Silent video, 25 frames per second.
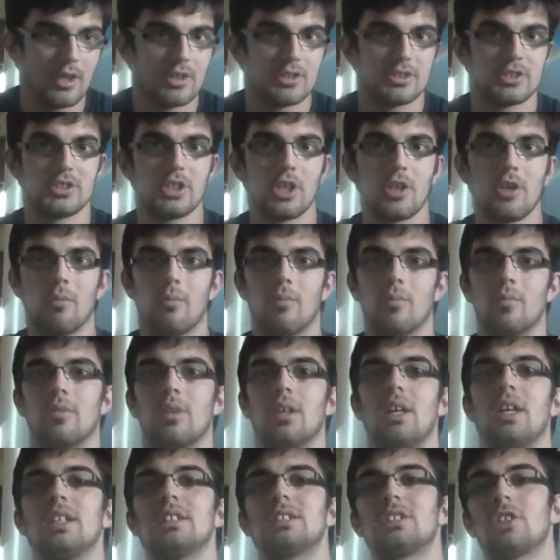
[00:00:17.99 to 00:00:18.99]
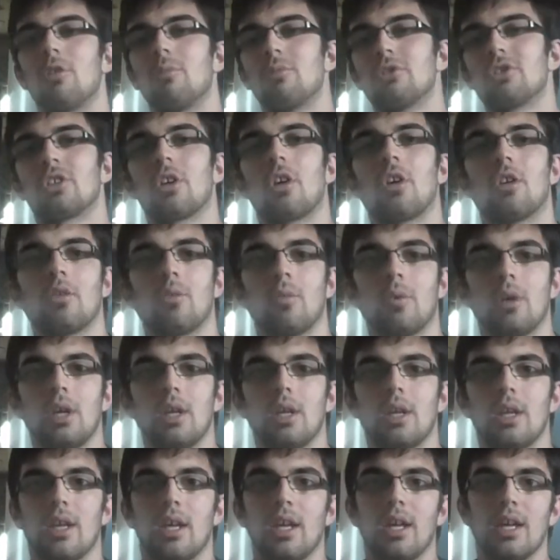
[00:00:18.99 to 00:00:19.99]
So, it's almost
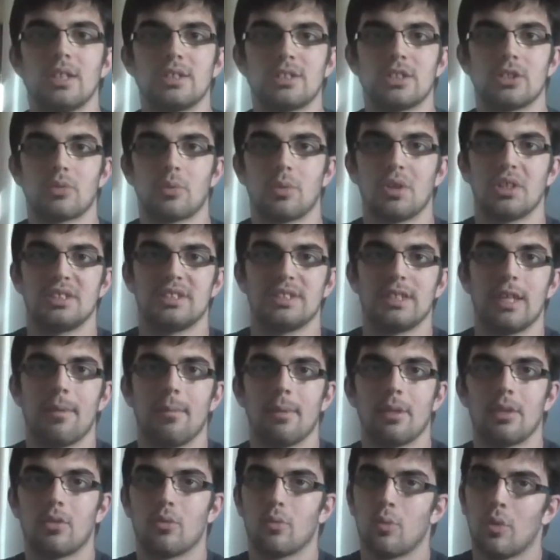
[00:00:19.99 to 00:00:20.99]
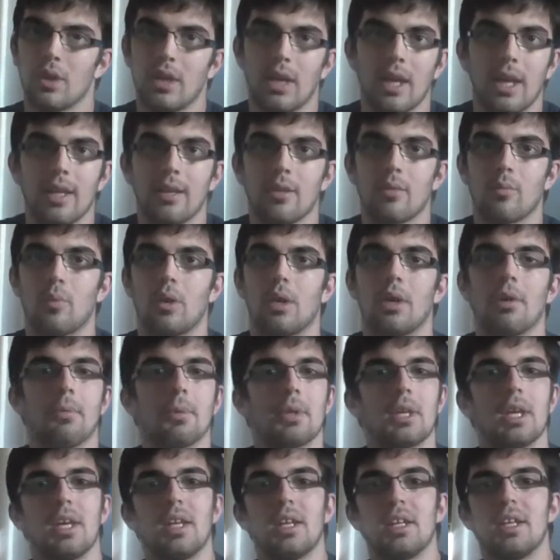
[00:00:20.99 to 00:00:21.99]
Halloween. It's the 27th, 28th,
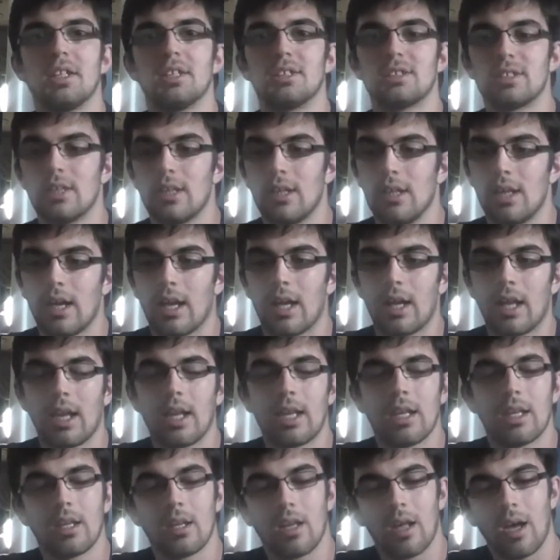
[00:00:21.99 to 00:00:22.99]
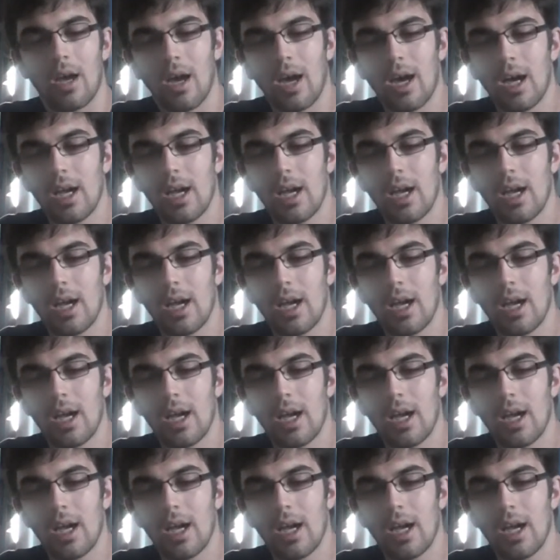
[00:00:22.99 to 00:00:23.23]
whatever day it is. And